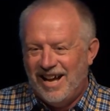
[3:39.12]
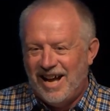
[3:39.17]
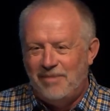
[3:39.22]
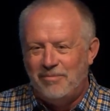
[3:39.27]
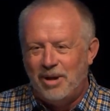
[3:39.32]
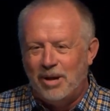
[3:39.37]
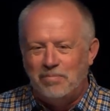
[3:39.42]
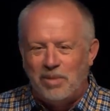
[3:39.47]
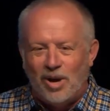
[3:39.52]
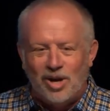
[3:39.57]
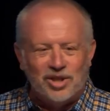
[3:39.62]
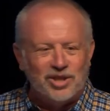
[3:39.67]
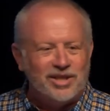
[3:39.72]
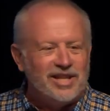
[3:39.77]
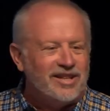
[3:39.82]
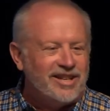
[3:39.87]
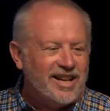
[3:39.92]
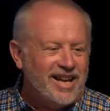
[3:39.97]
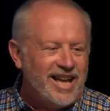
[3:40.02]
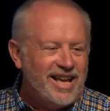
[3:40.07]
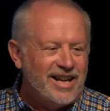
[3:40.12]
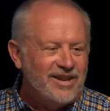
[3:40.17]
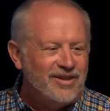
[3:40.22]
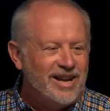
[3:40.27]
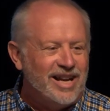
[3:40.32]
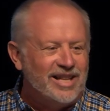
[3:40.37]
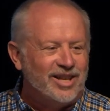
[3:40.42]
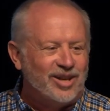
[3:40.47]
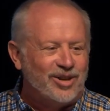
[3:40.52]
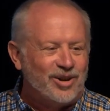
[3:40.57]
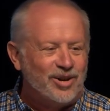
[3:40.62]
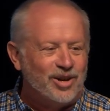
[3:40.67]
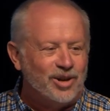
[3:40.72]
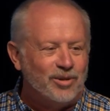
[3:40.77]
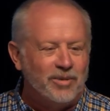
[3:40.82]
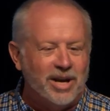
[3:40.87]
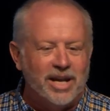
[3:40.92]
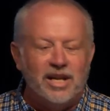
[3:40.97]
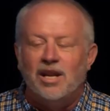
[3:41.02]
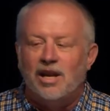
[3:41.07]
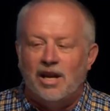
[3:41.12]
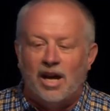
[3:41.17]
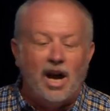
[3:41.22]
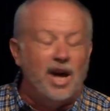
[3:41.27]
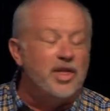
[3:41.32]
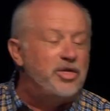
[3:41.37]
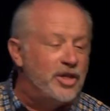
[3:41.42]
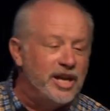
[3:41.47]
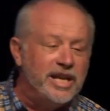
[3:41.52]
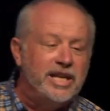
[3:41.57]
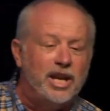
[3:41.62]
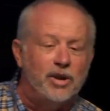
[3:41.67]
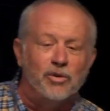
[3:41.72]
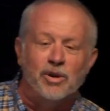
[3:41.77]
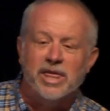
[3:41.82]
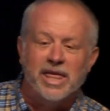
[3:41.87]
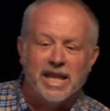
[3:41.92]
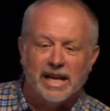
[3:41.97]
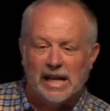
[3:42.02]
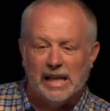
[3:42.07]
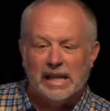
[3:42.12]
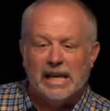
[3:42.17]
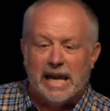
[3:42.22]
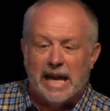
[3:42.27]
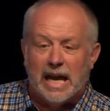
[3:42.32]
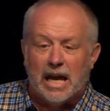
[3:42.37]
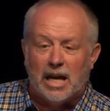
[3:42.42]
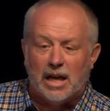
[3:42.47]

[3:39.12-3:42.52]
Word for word: my boss stuck her head around the corner and went, I think you're in the clear.